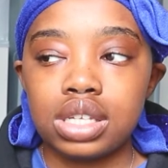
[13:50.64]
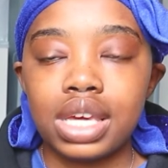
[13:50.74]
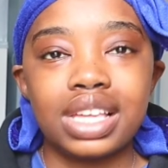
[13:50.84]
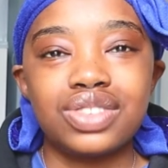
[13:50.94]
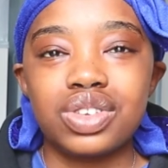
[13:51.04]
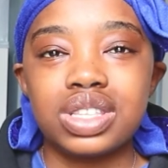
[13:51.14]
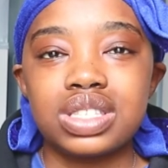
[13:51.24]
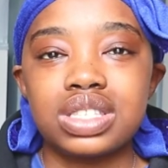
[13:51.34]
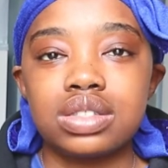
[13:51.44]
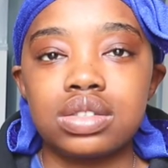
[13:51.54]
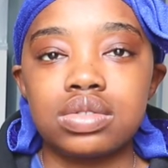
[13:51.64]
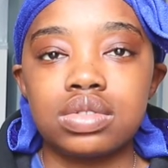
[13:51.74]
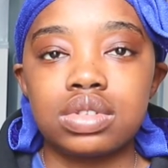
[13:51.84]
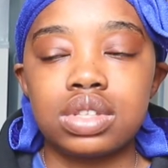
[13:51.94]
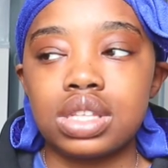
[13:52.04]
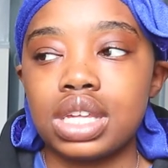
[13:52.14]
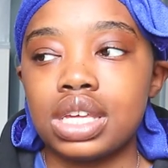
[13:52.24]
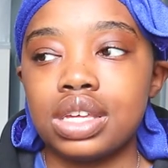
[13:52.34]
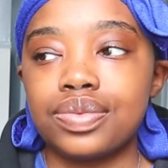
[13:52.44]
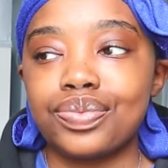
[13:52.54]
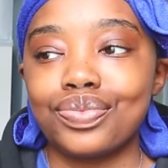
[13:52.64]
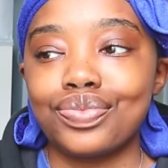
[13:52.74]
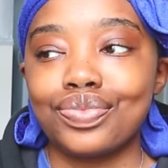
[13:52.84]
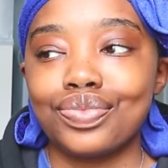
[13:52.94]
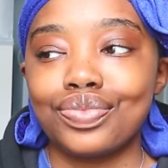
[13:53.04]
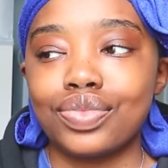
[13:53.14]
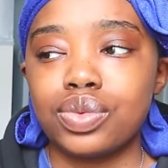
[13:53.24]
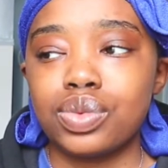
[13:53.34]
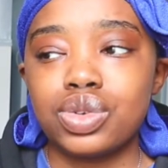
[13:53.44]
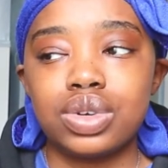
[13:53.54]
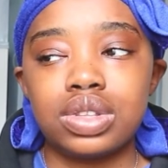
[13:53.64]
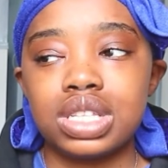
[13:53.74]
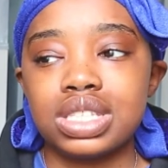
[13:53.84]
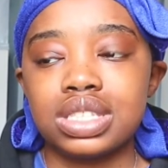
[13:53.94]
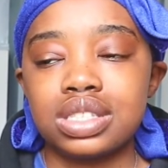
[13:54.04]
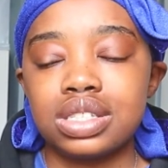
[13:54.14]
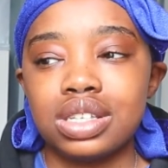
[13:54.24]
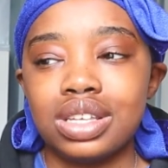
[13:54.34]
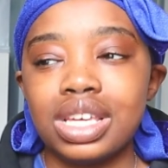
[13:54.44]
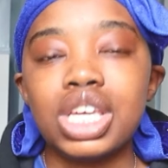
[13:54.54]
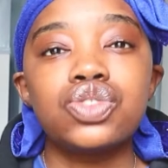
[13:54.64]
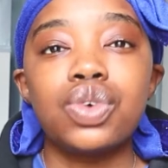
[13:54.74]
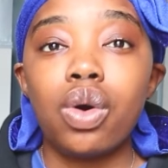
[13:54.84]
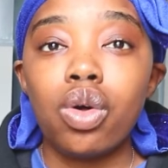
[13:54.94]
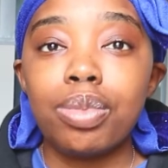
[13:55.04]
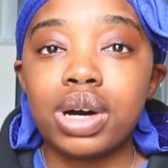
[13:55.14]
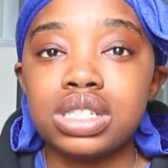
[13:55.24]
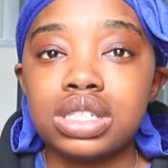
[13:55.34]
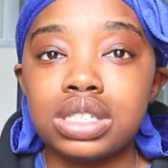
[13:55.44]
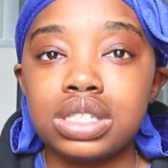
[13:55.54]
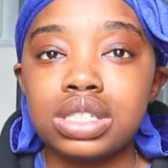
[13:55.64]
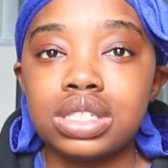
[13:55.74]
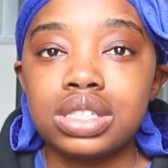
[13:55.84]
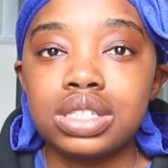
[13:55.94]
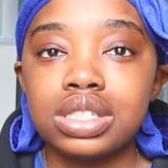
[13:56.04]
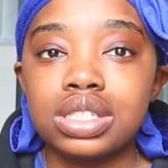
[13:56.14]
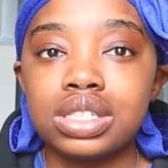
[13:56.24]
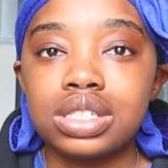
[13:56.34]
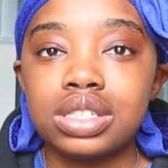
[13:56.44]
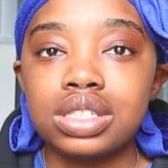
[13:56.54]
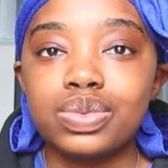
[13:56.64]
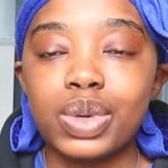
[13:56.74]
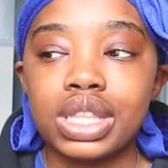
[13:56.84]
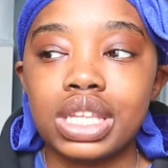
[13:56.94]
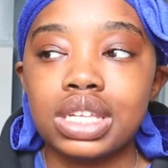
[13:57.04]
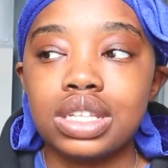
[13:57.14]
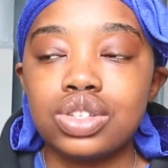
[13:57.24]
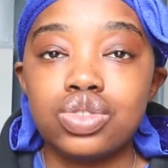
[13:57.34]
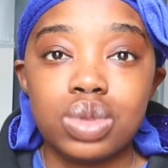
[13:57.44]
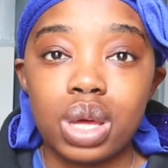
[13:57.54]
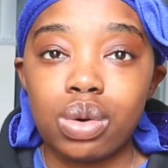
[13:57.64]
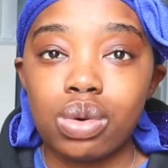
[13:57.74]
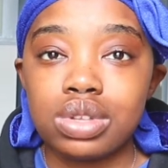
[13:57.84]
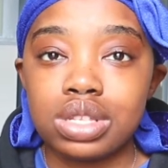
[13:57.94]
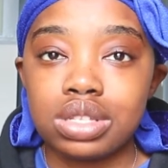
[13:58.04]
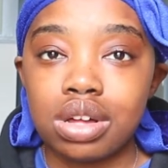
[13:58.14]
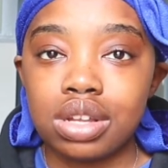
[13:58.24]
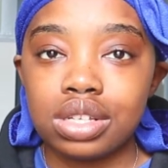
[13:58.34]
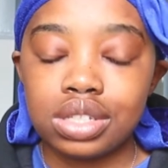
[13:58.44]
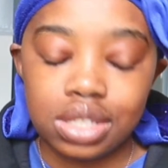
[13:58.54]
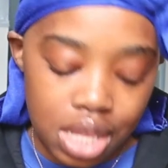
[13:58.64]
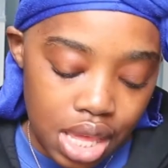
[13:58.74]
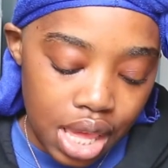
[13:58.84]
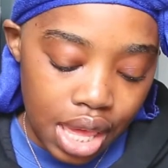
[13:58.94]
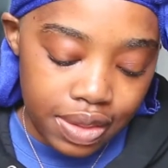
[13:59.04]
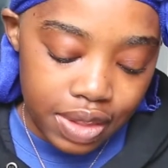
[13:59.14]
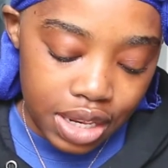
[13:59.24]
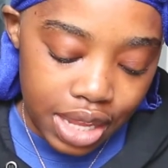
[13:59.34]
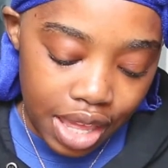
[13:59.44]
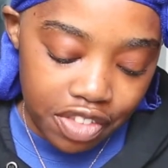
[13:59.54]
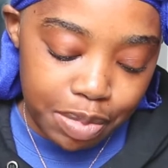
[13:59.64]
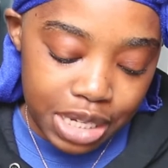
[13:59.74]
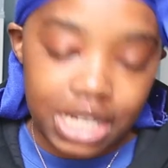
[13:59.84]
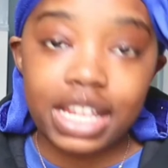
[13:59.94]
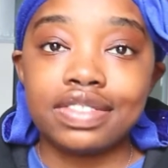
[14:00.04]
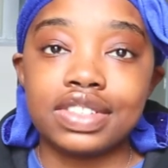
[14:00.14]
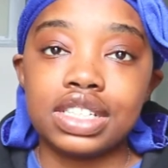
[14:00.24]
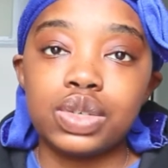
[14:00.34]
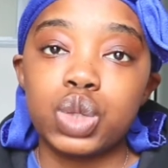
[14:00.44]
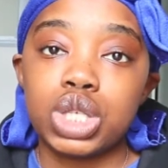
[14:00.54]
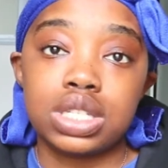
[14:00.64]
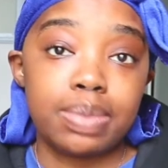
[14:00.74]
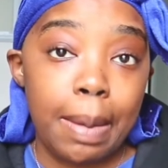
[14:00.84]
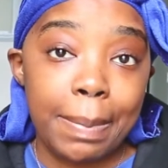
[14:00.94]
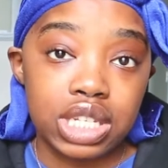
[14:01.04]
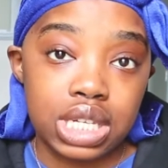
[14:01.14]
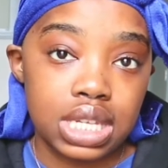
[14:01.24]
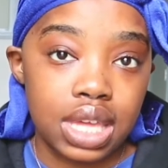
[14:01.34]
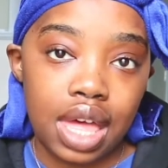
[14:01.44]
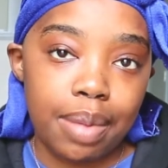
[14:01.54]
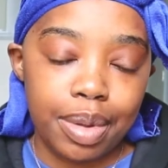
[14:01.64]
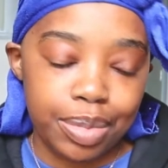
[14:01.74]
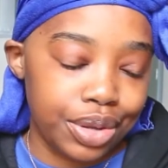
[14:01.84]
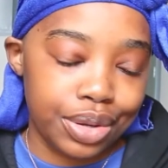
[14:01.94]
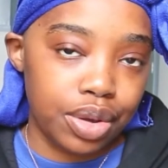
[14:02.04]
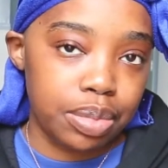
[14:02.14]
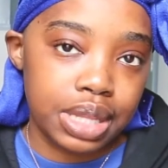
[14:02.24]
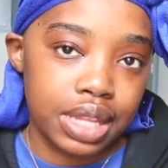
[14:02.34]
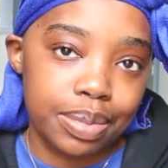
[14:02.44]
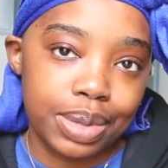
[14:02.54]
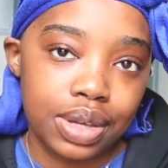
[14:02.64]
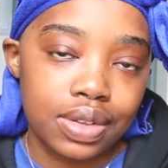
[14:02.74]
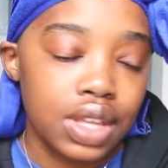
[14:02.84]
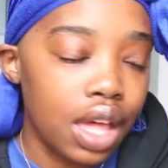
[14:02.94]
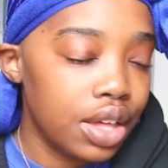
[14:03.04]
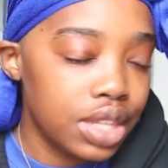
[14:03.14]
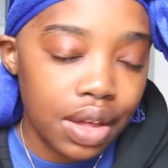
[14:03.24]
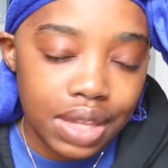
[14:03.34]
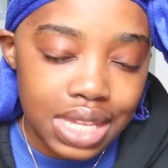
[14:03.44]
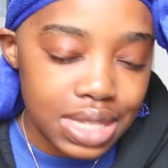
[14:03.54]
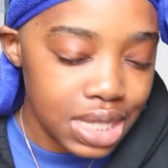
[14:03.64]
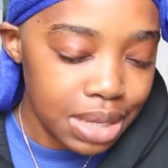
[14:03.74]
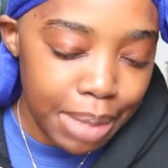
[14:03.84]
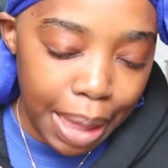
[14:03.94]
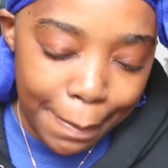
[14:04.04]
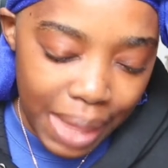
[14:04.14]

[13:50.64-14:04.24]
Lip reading: yeah, it's for this thingy. What do you call this? It's for all bodies. It's what they do their courses on. And then I have Money Lover, which is my budgeting app. I'm not gonna open that because y'all can see my